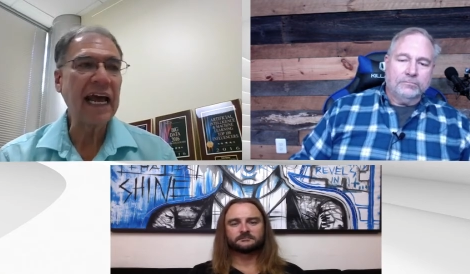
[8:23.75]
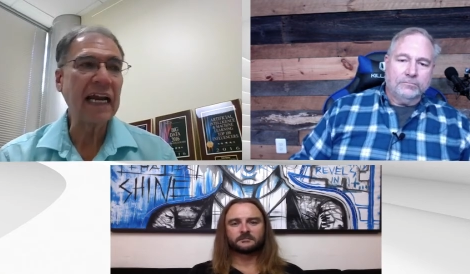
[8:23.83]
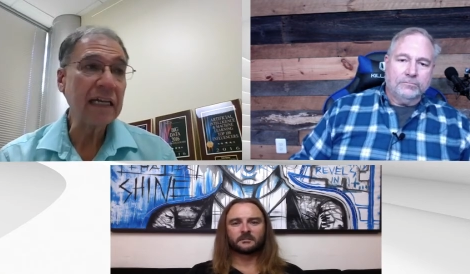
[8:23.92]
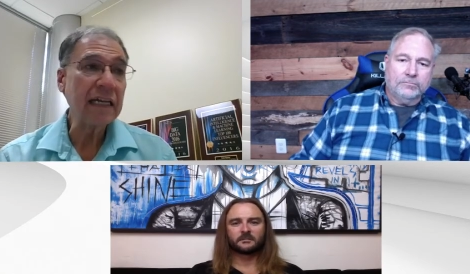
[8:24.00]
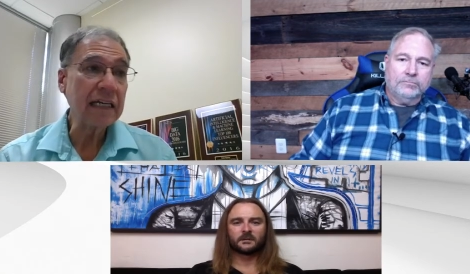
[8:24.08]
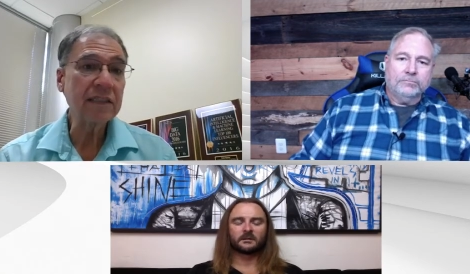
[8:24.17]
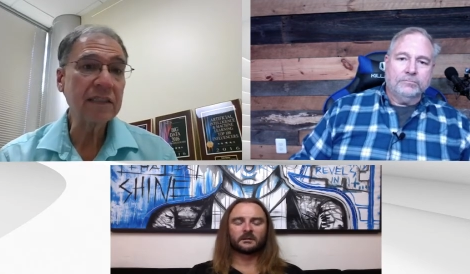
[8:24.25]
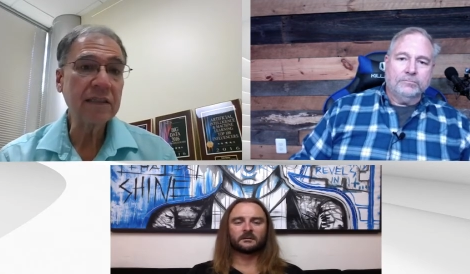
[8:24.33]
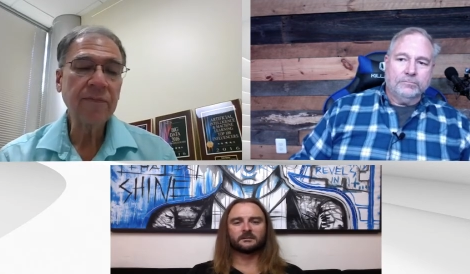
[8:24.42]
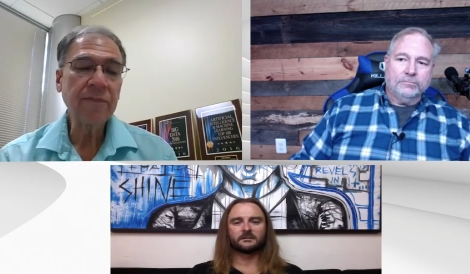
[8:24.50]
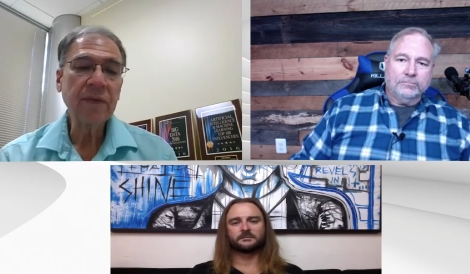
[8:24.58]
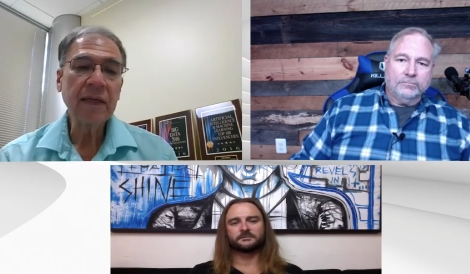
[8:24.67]
Speaker 1: data
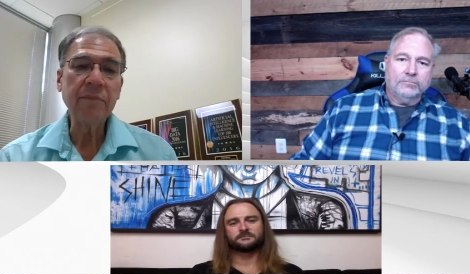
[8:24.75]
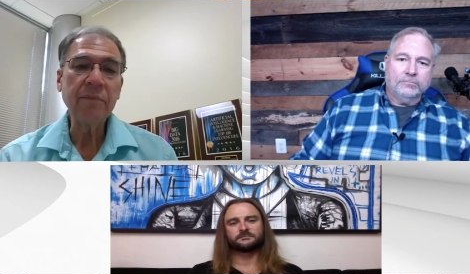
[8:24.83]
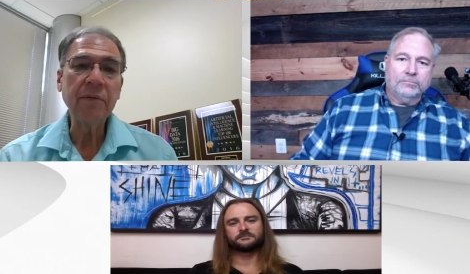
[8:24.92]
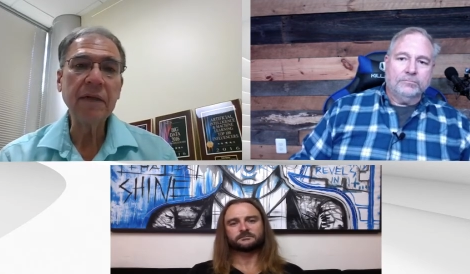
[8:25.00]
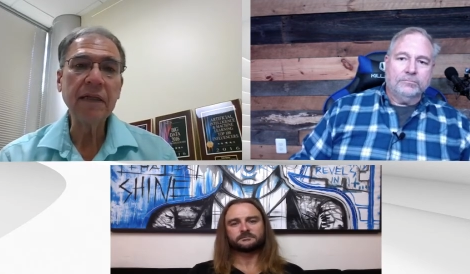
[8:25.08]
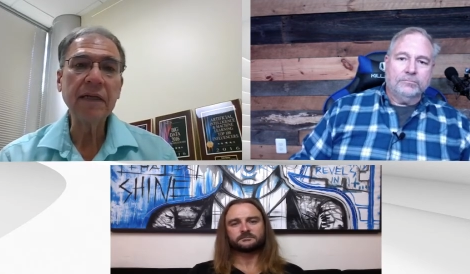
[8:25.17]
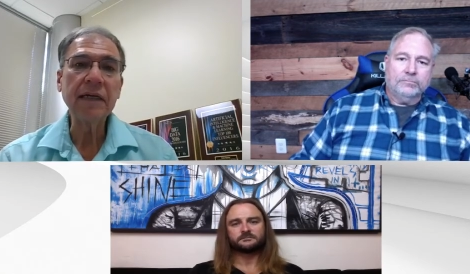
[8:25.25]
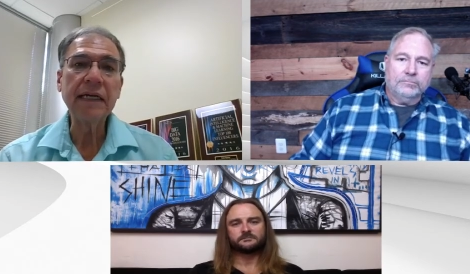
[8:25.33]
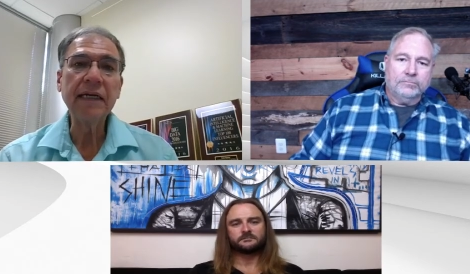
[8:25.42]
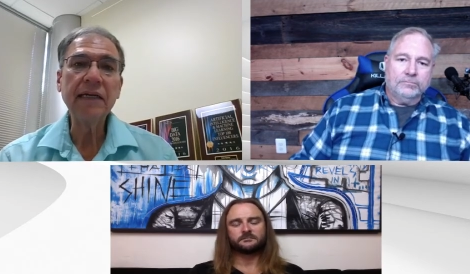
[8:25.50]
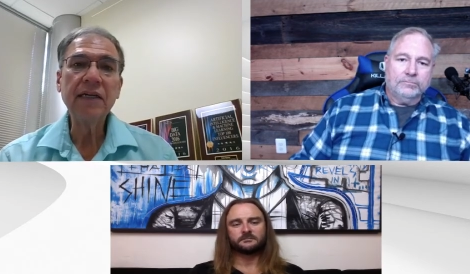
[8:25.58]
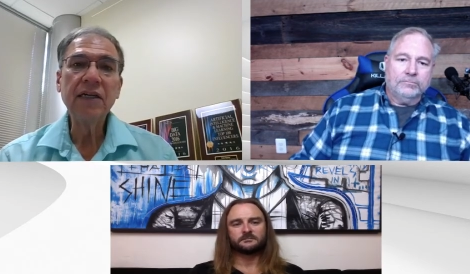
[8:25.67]
analytics
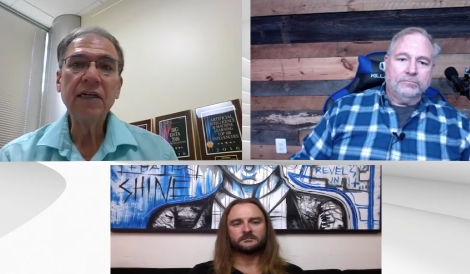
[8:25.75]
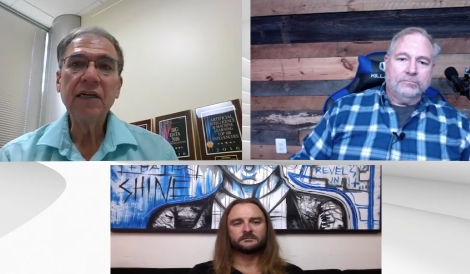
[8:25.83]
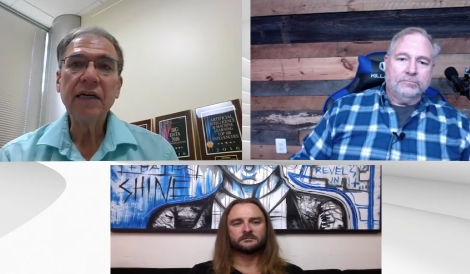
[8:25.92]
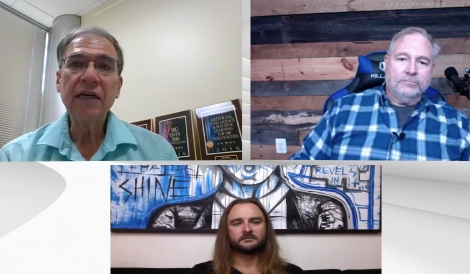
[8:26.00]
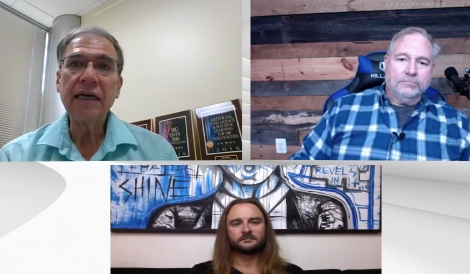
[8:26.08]
capability